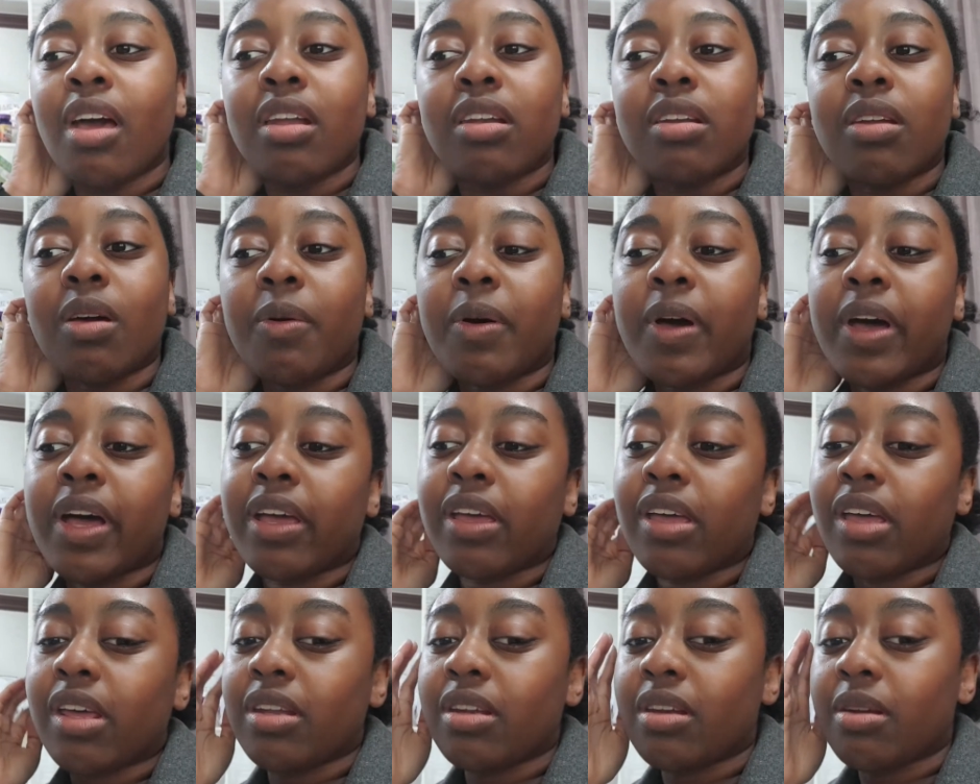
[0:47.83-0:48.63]
No,
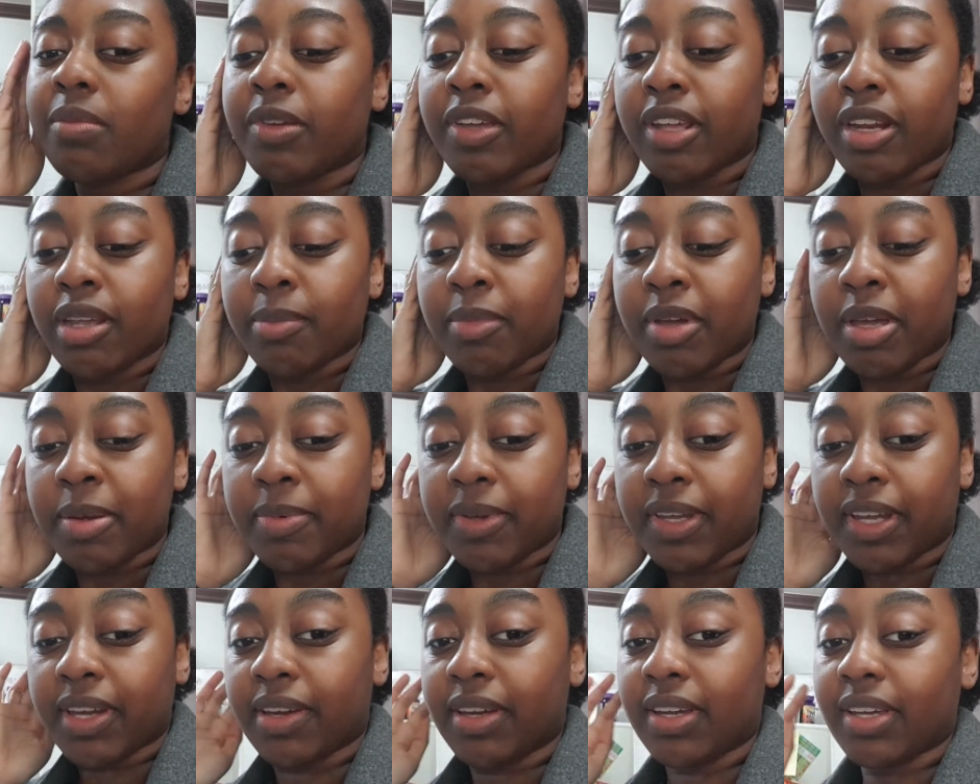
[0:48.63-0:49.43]
I ended up getting my
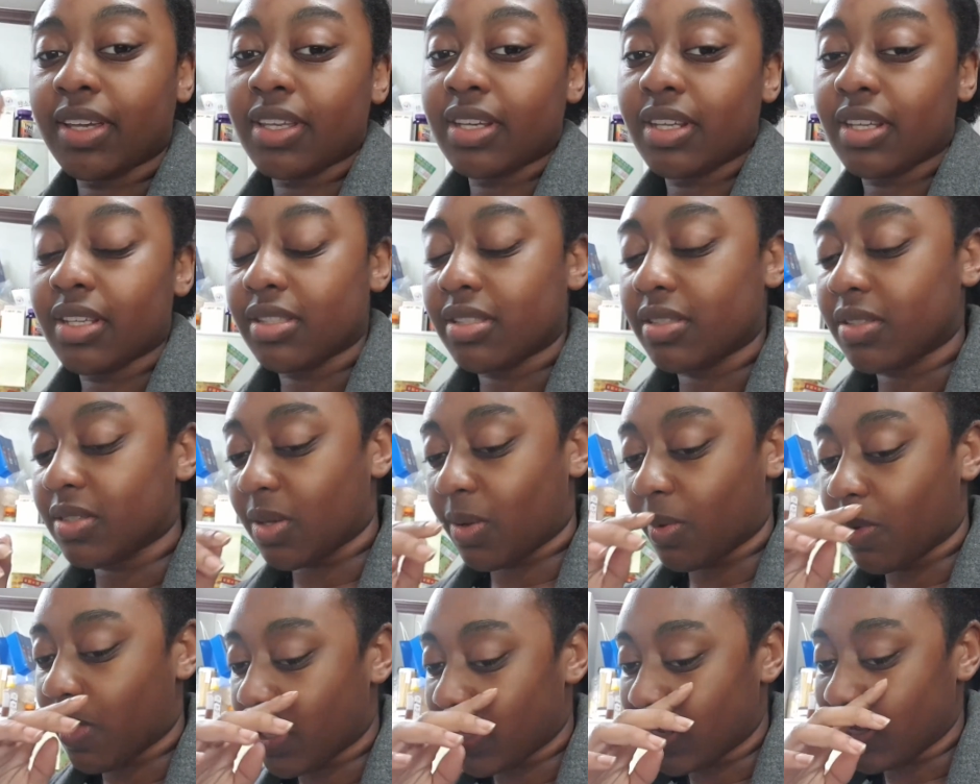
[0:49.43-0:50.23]
period, and
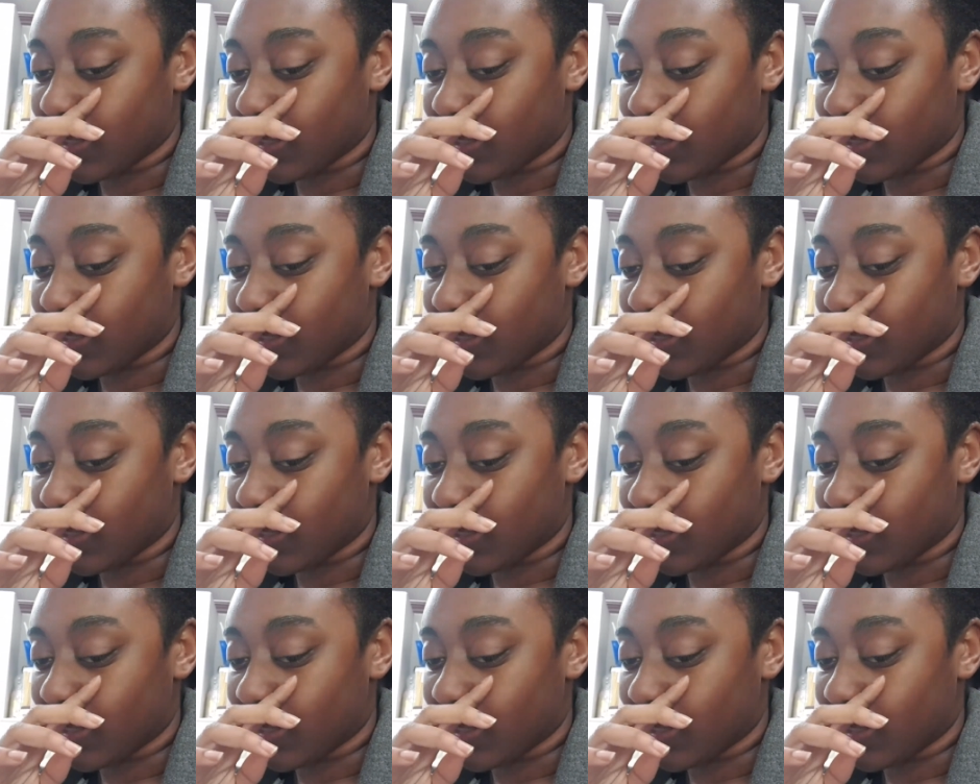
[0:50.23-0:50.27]
so I